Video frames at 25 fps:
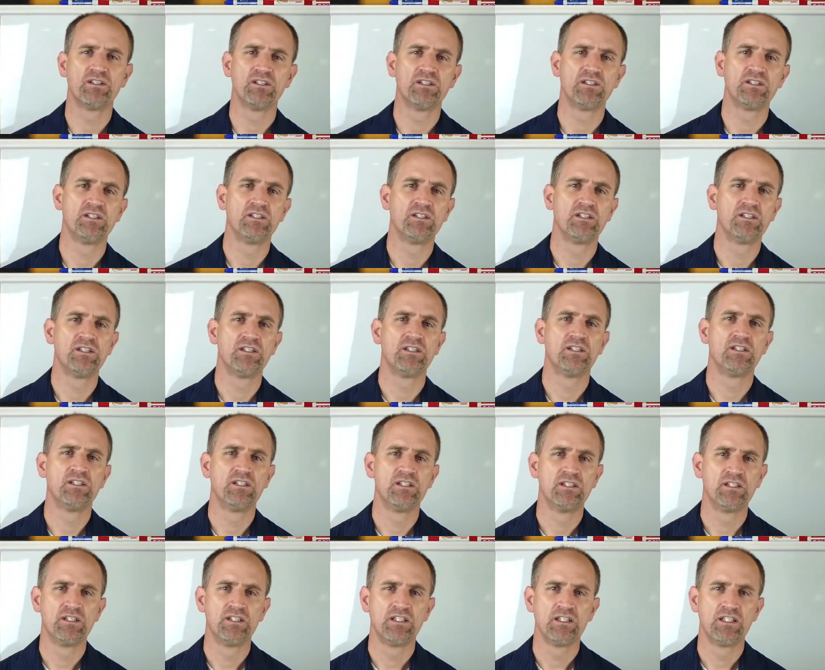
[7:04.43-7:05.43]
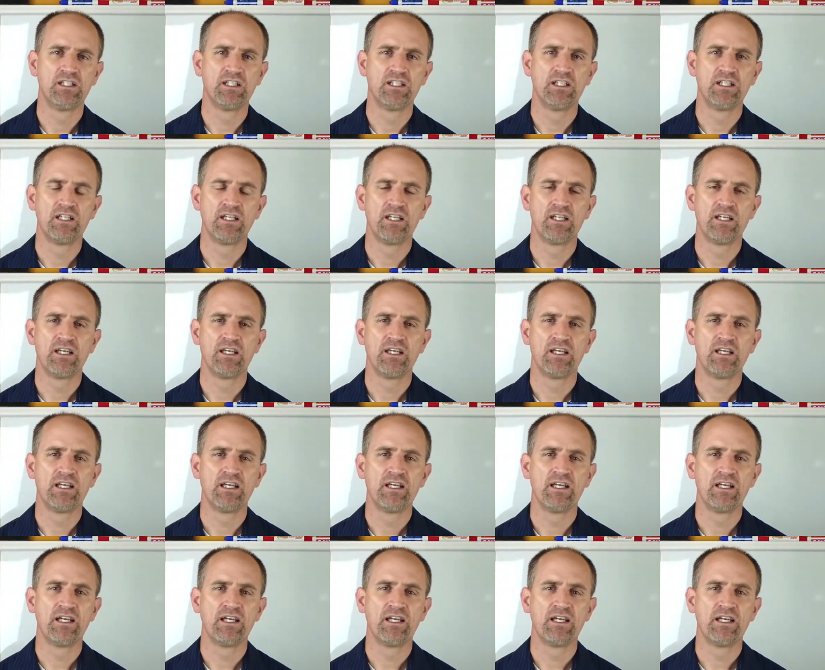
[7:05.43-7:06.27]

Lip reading: No one is speaking in this clip.